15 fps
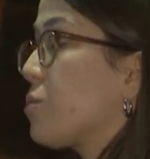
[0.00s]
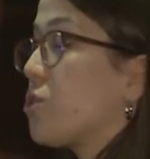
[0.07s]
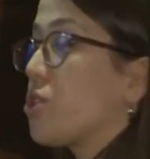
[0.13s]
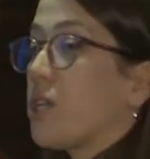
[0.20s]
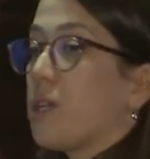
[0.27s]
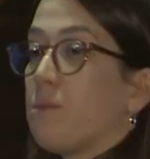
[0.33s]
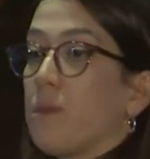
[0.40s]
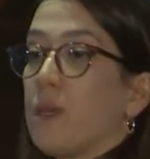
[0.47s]

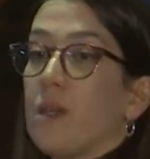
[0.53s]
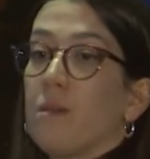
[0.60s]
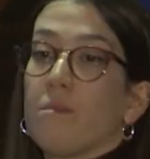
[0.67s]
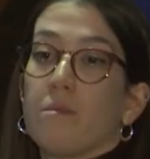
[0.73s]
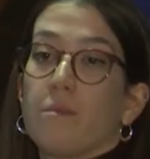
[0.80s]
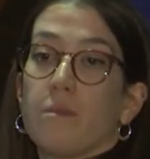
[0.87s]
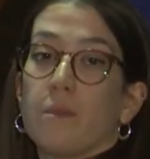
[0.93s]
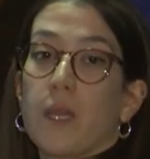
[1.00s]
which can be
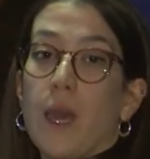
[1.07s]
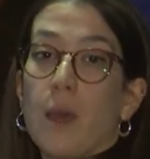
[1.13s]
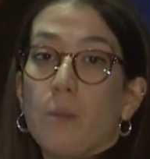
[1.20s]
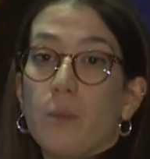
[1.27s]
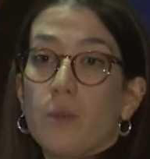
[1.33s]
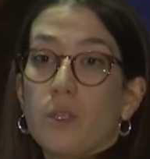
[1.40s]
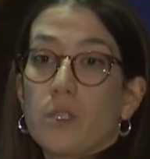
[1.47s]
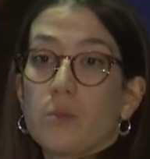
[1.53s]
an
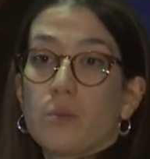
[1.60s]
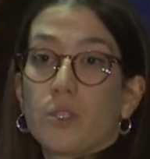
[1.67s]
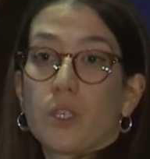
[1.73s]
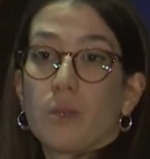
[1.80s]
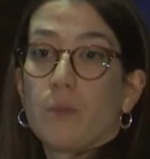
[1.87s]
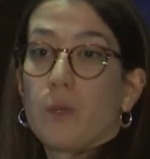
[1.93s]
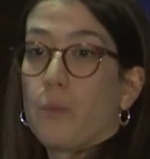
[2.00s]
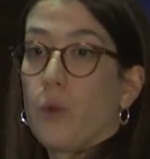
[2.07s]
ambulance, which
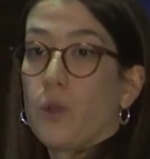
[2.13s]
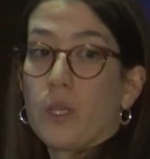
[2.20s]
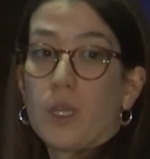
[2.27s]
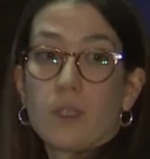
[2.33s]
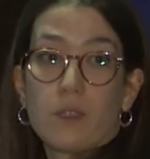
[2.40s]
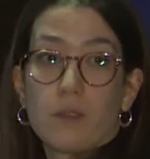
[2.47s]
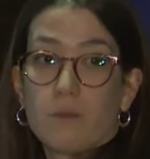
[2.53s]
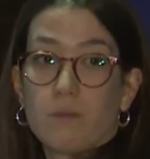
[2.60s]
can be a
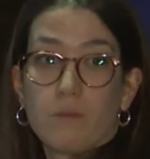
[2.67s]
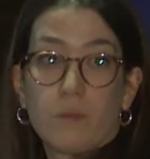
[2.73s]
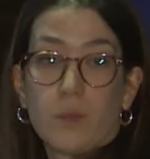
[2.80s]
police